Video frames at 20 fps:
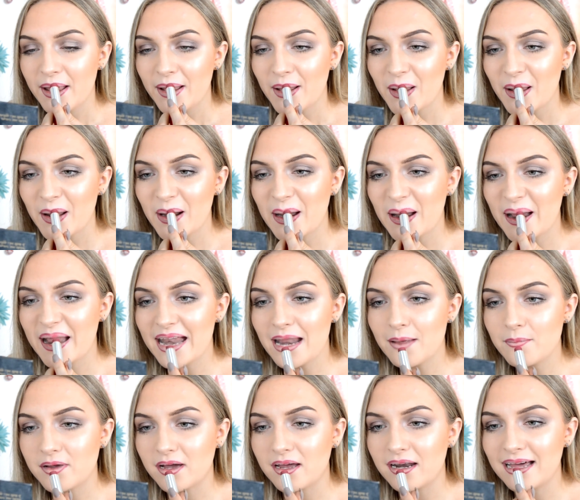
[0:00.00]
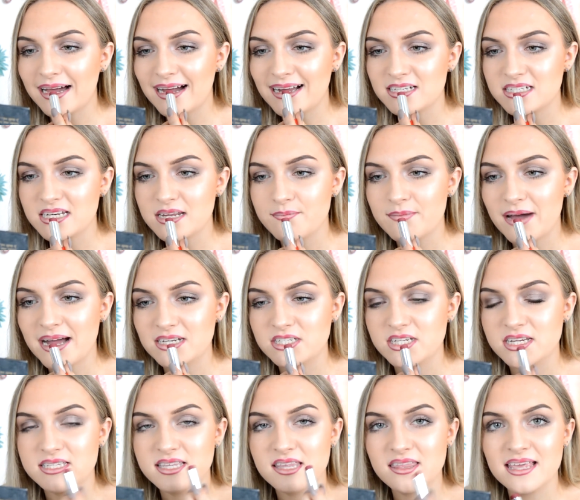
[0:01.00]
Look, this lip colour actually
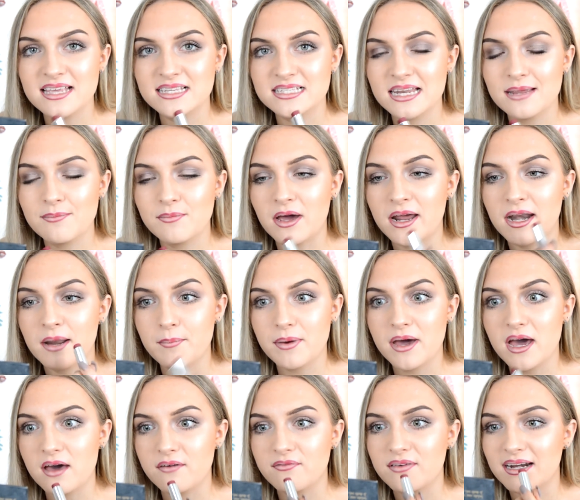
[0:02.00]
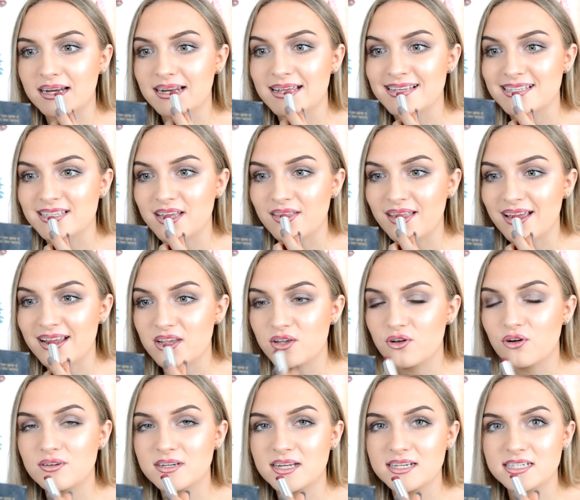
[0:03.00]
matches this lip liner perfectly, so thank
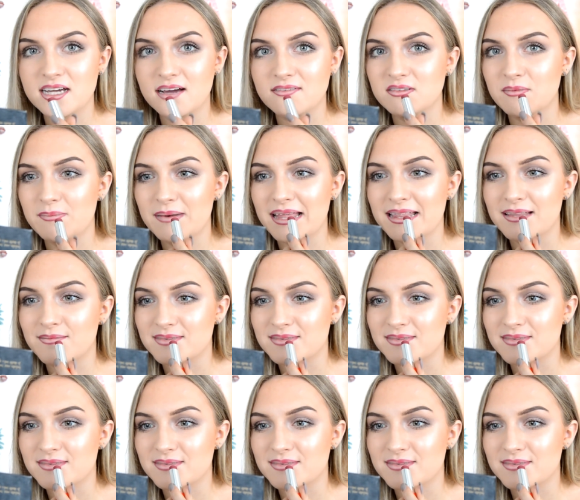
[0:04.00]
God I don't have to blend them